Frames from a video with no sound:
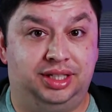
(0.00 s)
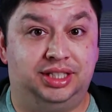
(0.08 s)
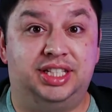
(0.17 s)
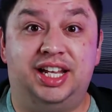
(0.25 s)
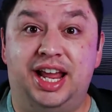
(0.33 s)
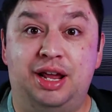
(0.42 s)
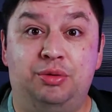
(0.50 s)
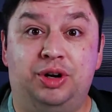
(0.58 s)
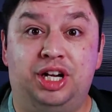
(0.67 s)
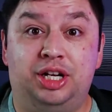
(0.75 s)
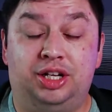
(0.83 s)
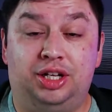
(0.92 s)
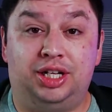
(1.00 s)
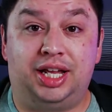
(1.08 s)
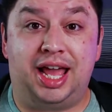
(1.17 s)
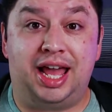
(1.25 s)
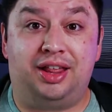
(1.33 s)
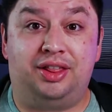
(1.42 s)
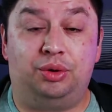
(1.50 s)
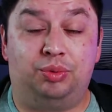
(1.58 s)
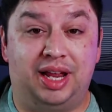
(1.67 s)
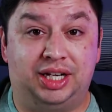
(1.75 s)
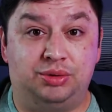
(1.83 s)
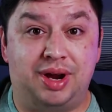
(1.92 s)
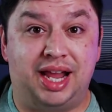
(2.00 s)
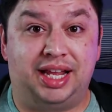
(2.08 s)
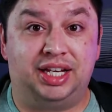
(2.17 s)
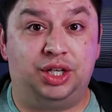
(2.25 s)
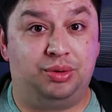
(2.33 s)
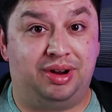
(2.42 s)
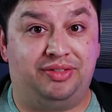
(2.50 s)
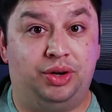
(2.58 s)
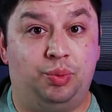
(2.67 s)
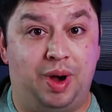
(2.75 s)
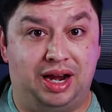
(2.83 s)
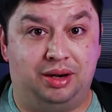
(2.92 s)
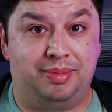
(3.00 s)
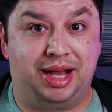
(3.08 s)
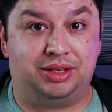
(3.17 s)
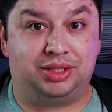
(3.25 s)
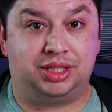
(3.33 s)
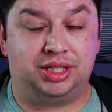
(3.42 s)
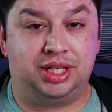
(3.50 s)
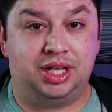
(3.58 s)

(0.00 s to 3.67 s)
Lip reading: Today we're going to look at the Dragon Griffin wired mouse,